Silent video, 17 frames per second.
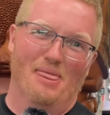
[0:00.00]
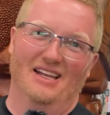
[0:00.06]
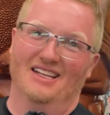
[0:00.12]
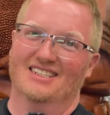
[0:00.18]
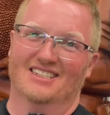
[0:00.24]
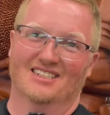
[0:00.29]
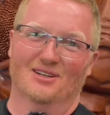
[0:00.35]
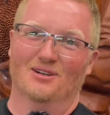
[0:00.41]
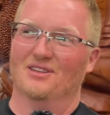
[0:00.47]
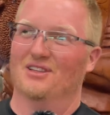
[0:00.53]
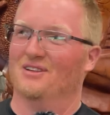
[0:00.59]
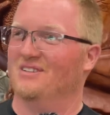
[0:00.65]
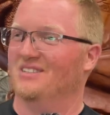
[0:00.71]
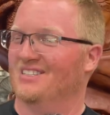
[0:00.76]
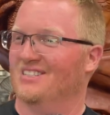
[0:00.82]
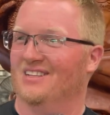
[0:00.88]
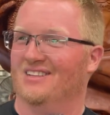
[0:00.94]
And so
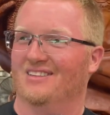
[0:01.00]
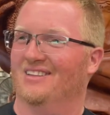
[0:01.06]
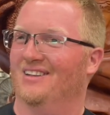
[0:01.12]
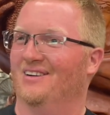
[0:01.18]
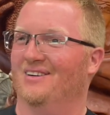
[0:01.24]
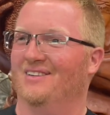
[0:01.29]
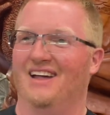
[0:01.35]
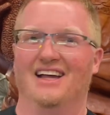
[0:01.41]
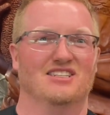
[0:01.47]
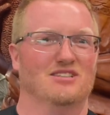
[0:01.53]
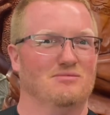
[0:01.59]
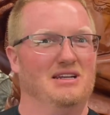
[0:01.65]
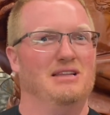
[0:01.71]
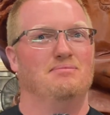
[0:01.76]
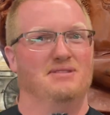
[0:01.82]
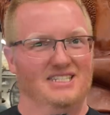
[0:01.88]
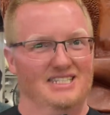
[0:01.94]
there's, you know, not too
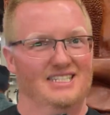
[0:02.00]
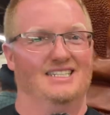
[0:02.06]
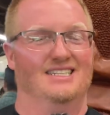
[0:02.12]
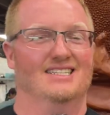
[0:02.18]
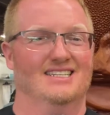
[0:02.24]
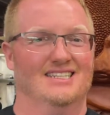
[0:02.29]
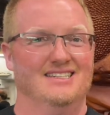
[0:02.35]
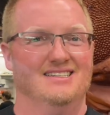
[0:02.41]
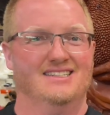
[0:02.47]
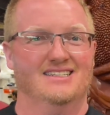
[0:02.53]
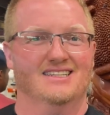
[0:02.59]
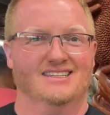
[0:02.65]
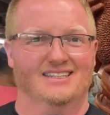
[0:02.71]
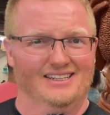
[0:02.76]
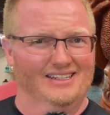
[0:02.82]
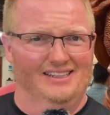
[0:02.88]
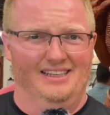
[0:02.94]
many businesses can,
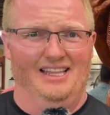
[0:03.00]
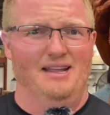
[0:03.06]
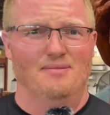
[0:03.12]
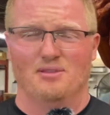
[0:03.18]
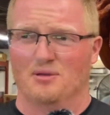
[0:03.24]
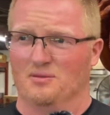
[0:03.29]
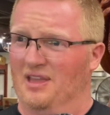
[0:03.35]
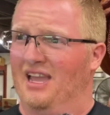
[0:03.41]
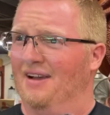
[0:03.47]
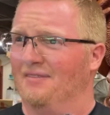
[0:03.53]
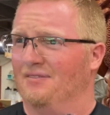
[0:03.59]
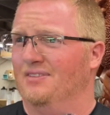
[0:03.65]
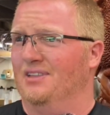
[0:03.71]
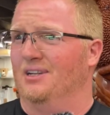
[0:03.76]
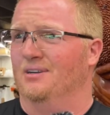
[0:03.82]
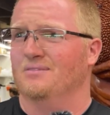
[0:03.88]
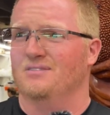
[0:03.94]
can claim that they have,
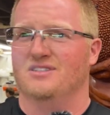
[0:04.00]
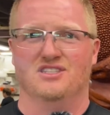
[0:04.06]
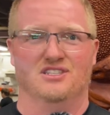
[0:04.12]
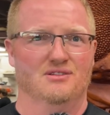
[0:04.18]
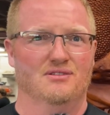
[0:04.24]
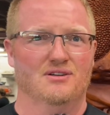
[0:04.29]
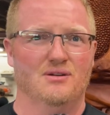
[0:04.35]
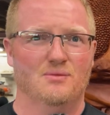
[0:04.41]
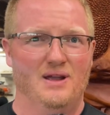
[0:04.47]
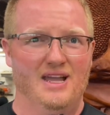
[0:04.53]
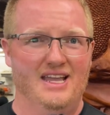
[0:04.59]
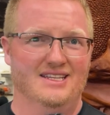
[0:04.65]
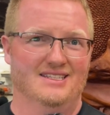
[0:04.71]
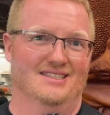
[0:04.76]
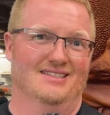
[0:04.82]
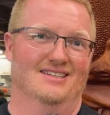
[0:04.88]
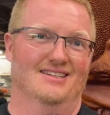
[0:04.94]
you know, zero
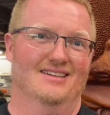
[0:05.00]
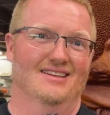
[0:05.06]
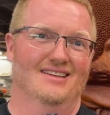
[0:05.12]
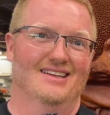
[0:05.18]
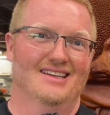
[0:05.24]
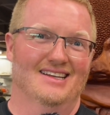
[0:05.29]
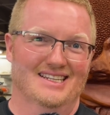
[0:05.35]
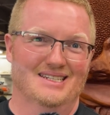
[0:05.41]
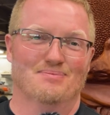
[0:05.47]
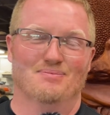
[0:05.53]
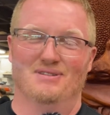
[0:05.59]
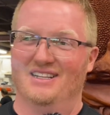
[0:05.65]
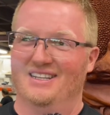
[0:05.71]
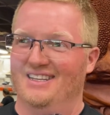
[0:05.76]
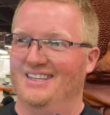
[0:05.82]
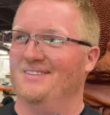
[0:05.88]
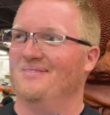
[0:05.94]
waste. It's
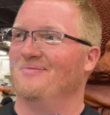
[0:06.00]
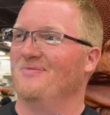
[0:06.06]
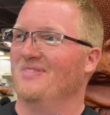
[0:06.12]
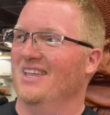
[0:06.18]
pretty neat.